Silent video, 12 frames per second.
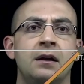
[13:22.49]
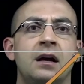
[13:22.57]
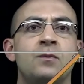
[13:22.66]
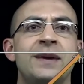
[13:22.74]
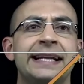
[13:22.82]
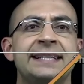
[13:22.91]

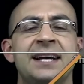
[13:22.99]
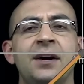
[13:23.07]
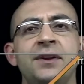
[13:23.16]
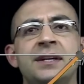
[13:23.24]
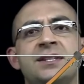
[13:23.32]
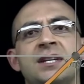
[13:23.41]
And we can tell
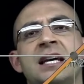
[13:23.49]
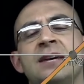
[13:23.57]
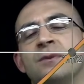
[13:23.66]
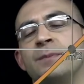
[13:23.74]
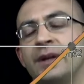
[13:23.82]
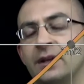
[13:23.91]
that it's
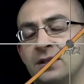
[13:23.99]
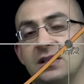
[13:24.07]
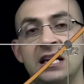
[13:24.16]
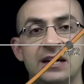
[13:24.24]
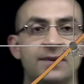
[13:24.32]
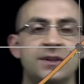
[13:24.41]
even because
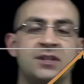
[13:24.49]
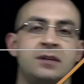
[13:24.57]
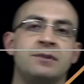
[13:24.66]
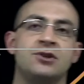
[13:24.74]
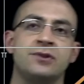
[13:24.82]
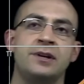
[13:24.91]
even
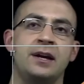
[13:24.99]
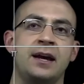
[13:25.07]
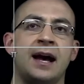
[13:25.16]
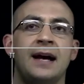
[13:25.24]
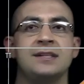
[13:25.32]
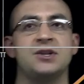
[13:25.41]
symmetry
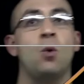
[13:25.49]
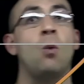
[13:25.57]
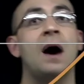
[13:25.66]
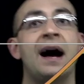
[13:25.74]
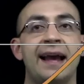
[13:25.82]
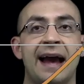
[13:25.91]
has
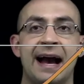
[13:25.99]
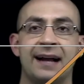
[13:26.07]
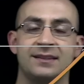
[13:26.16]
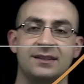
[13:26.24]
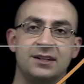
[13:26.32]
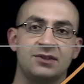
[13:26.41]

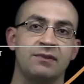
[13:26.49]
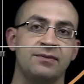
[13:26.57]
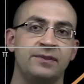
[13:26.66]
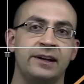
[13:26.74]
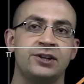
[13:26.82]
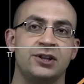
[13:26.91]
y-axis
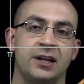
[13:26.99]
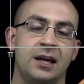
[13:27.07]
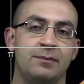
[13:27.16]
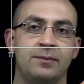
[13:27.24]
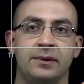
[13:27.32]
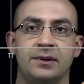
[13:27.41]
reflection
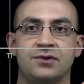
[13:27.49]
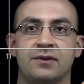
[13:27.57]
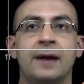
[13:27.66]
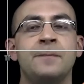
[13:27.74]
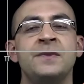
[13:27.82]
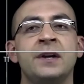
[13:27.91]
capabilities,
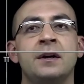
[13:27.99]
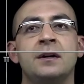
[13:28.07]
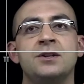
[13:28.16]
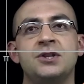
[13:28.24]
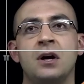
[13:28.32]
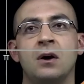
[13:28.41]
right?
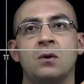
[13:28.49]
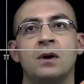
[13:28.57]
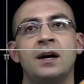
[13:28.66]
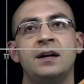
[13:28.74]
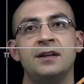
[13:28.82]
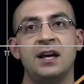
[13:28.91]
So
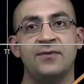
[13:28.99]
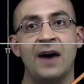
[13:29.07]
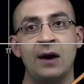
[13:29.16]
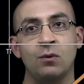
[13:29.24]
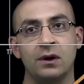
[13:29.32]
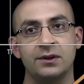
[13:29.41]
if
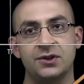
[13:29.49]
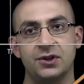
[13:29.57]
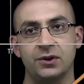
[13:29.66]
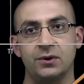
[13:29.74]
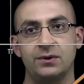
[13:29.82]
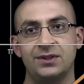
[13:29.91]
I were
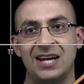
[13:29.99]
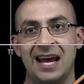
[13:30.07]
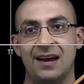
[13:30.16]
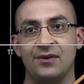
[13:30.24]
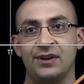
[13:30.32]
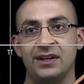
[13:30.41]
to
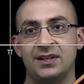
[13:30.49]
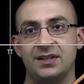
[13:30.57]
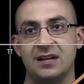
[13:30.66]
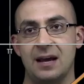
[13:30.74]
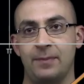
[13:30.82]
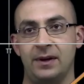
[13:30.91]
take this
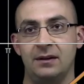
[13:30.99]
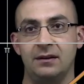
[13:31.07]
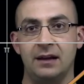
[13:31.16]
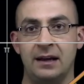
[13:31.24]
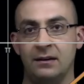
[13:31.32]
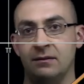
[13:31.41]
snippet
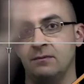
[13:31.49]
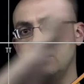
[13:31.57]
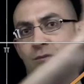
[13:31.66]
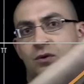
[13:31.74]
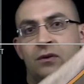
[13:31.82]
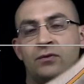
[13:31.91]
and
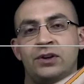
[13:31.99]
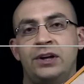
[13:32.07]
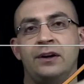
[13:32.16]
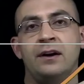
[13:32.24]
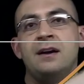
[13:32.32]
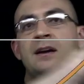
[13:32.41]
move over
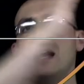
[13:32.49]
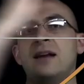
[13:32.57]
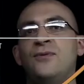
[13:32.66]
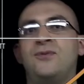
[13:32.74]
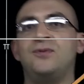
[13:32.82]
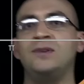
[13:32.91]
here and
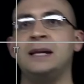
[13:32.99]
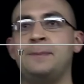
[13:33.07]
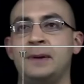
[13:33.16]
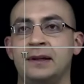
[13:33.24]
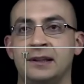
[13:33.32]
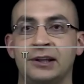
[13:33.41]
flip
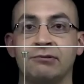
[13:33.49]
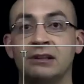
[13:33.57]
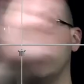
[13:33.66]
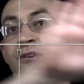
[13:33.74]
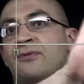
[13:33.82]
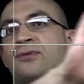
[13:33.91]
it, literally
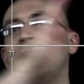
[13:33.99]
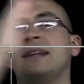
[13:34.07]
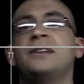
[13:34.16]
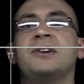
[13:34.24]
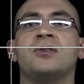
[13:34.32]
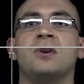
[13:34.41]
reflect
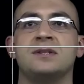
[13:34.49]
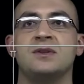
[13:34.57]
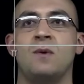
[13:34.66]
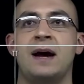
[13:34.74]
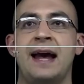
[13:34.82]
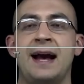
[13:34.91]
it across the
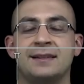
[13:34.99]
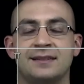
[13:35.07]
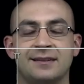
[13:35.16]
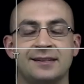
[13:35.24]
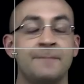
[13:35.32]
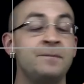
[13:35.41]

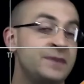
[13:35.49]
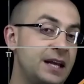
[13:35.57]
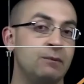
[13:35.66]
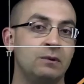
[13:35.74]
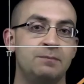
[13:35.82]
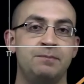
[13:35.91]
y-axis,
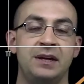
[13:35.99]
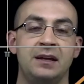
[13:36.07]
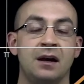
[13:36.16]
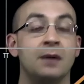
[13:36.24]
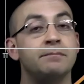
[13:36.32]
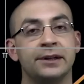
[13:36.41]
it would
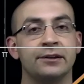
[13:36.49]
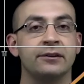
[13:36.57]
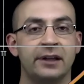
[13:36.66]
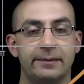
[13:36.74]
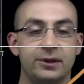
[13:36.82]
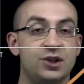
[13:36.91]
be a mirror
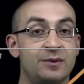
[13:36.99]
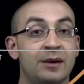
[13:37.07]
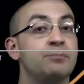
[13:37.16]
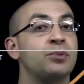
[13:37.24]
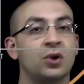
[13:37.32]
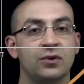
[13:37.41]
image, it'd be a
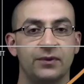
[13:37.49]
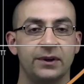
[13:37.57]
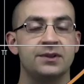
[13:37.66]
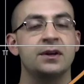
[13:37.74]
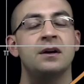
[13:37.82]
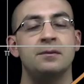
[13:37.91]

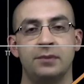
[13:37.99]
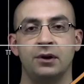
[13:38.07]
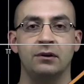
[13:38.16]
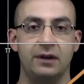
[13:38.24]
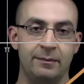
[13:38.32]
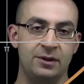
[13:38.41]
perfect
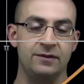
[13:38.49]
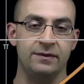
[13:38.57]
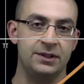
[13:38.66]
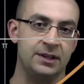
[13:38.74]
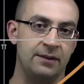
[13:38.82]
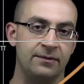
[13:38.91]
mirror image of
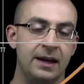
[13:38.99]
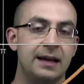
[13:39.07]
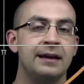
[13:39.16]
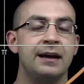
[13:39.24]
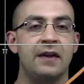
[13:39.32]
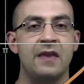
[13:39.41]
itself.
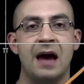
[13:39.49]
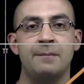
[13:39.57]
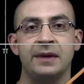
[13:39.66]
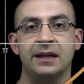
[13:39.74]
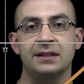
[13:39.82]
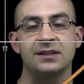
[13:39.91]
And that
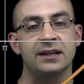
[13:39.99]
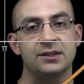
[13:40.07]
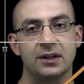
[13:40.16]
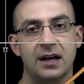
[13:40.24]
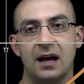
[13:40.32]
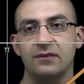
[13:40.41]
means that it's
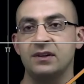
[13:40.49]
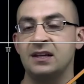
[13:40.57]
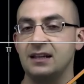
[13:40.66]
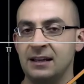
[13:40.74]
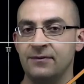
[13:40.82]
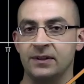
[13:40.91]
going to have
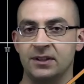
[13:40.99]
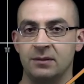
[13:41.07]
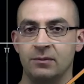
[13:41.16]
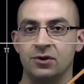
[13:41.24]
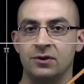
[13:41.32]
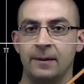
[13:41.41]
even
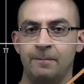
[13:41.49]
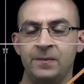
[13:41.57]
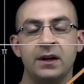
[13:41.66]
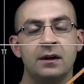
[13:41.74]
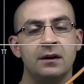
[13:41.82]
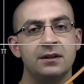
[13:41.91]
symmetry.
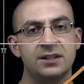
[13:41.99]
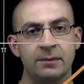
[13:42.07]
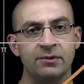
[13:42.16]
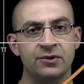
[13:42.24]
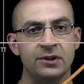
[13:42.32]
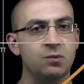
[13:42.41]

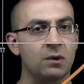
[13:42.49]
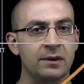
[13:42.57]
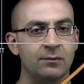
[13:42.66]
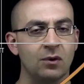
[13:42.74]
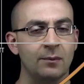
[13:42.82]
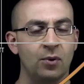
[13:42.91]
Symmetry is one of the
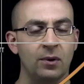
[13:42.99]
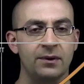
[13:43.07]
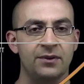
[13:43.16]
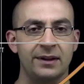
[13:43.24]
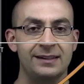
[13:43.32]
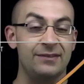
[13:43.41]
more important
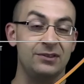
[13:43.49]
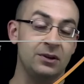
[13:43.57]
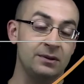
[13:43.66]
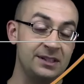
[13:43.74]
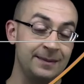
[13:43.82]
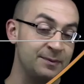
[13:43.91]
things, even though
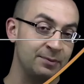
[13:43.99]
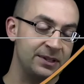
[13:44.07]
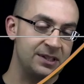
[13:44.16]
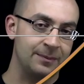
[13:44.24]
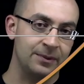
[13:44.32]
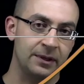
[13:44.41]
it seems pretty
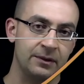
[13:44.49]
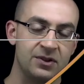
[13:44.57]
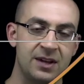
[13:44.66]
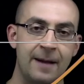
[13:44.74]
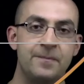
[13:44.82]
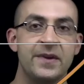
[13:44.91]
simple to
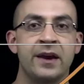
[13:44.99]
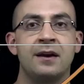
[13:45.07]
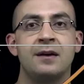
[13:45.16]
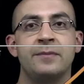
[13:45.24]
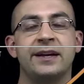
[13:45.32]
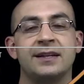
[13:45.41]
understand,
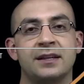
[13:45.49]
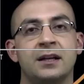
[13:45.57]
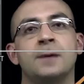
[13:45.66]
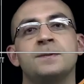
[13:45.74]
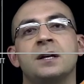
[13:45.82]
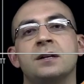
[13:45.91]
because it
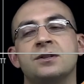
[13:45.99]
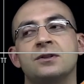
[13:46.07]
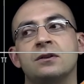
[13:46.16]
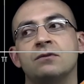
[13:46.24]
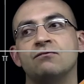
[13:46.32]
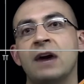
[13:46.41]
helps us
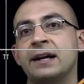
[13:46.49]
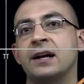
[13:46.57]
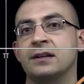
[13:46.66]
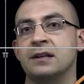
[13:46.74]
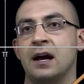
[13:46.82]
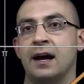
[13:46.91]

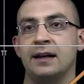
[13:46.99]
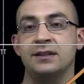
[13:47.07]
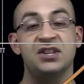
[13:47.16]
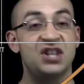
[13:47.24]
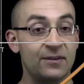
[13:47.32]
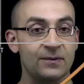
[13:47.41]
recognize
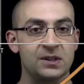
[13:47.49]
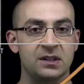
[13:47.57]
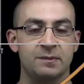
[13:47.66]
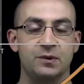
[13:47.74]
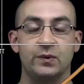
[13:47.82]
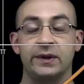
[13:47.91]
the differences
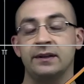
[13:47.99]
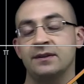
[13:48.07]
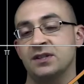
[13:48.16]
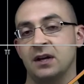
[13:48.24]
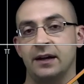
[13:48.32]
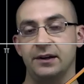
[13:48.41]
between
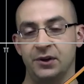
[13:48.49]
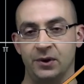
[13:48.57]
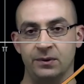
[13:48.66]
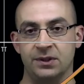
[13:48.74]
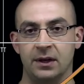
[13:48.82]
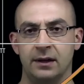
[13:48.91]
sine and
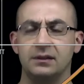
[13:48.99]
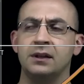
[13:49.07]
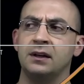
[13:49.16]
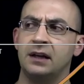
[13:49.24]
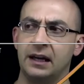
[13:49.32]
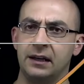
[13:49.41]
cosine
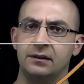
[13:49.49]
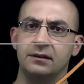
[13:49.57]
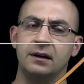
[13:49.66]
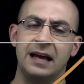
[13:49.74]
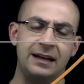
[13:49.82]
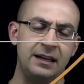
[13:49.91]

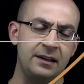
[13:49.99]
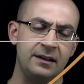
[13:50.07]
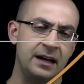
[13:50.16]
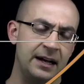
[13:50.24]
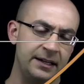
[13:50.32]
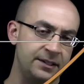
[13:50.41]
and any
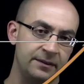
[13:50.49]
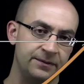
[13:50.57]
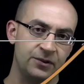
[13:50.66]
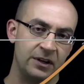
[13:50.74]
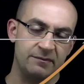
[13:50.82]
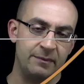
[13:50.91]
kind of
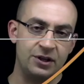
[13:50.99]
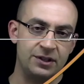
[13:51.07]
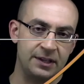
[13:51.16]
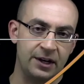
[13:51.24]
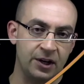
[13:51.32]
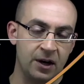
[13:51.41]
transformations
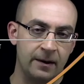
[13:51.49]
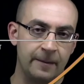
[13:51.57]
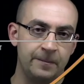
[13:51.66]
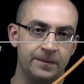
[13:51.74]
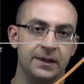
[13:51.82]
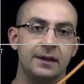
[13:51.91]
that occurred.
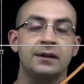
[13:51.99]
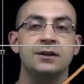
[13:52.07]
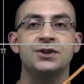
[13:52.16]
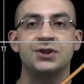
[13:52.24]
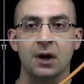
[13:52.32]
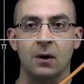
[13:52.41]

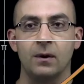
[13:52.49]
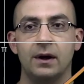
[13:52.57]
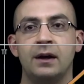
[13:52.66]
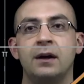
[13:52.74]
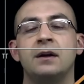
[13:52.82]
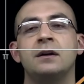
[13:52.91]
So
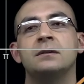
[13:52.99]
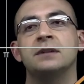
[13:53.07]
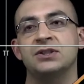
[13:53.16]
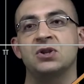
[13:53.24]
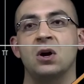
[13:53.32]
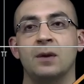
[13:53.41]

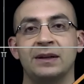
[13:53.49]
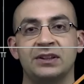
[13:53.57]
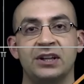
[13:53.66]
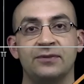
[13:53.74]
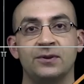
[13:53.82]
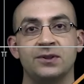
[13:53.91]
let's talk about the
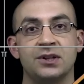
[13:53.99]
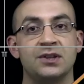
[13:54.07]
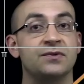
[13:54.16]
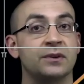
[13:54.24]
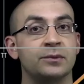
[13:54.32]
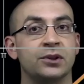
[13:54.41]
differences
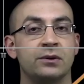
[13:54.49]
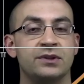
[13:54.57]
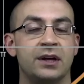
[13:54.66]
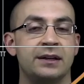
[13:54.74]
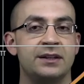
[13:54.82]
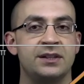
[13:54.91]
from
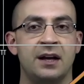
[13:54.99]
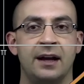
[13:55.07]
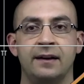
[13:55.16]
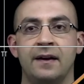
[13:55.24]
cosine to sine.